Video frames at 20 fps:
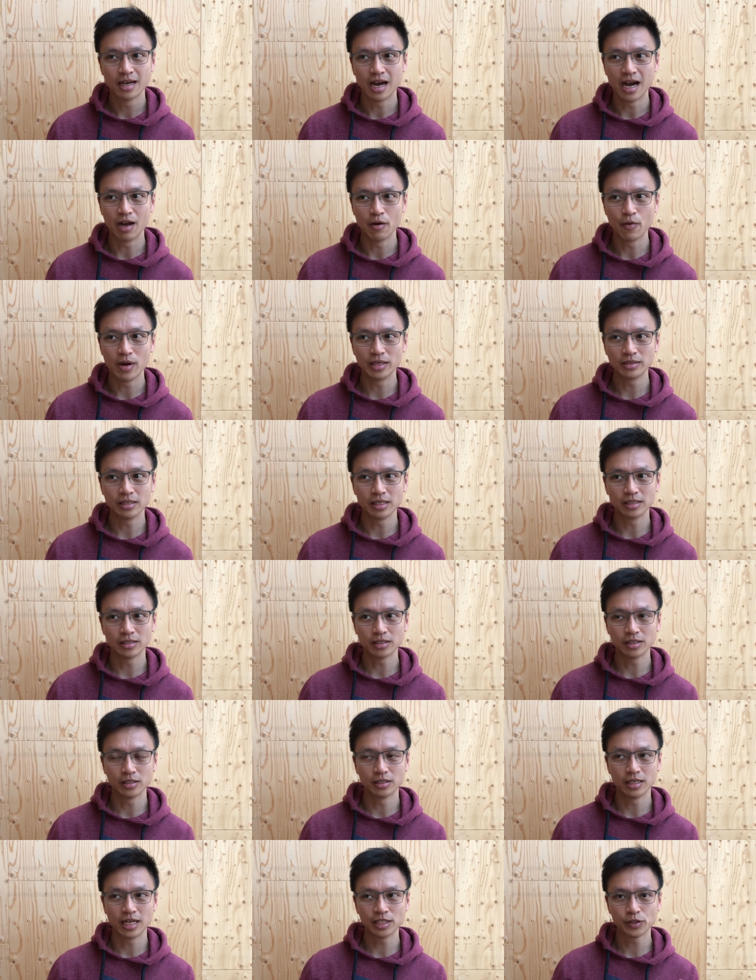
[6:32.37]
I went
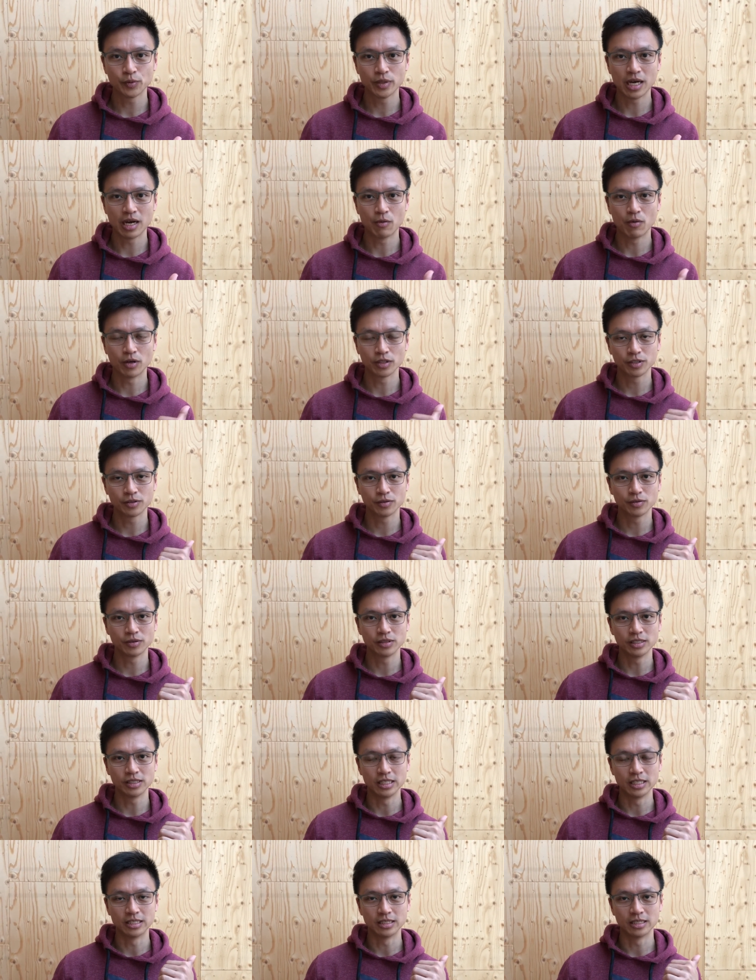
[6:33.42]
to, last week I was
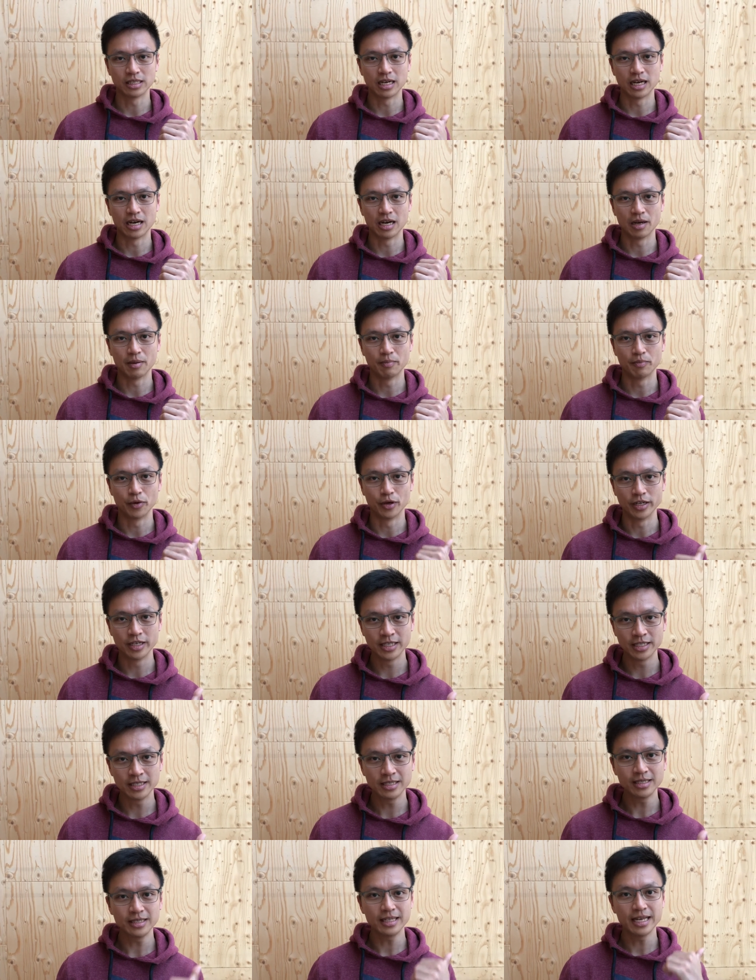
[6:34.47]
in uh,
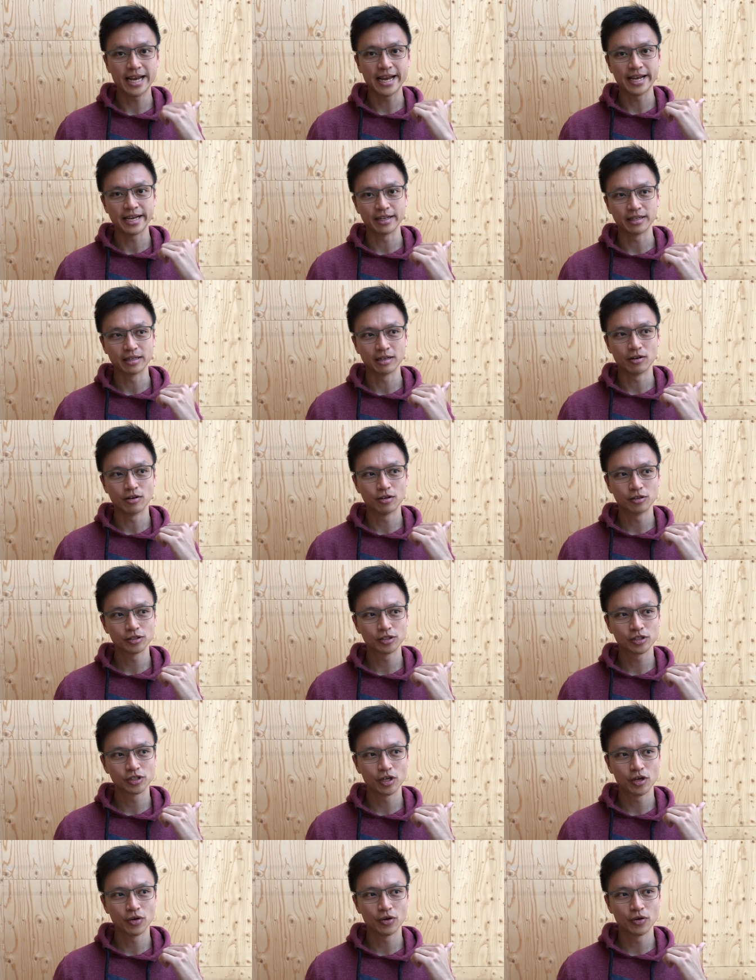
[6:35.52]
Berlin and
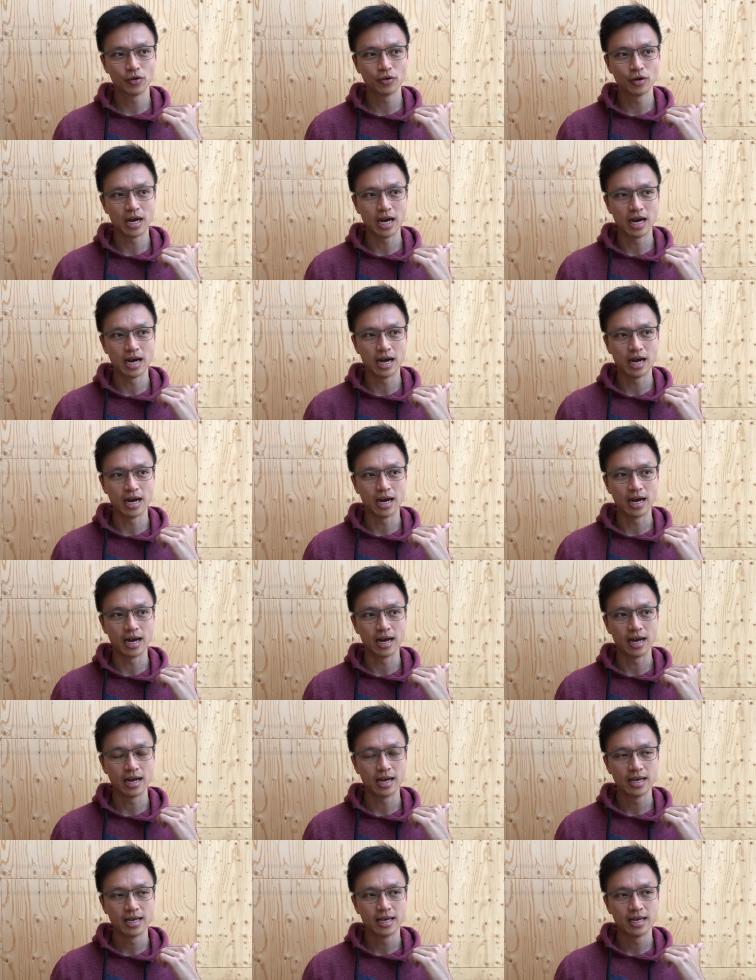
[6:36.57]
also uh,